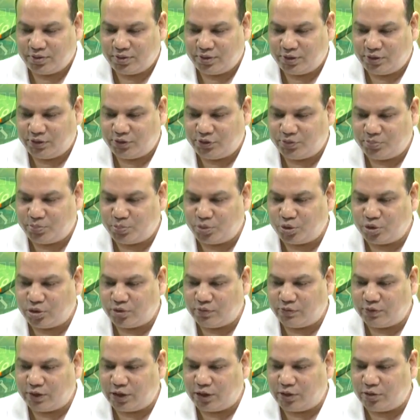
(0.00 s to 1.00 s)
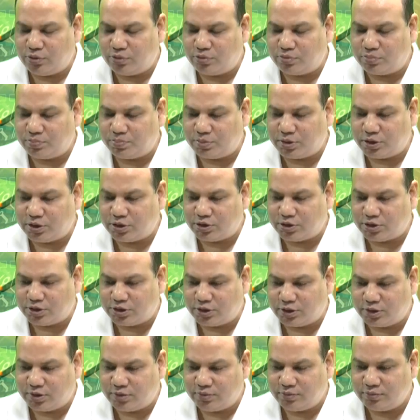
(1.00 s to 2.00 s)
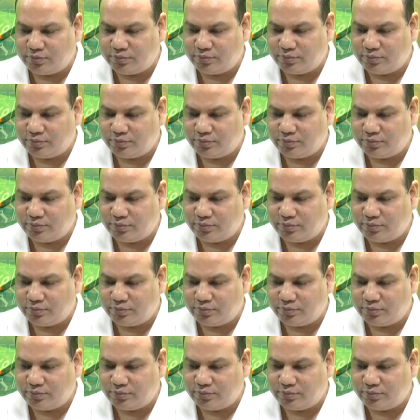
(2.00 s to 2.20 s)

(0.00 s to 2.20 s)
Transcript: is book value per share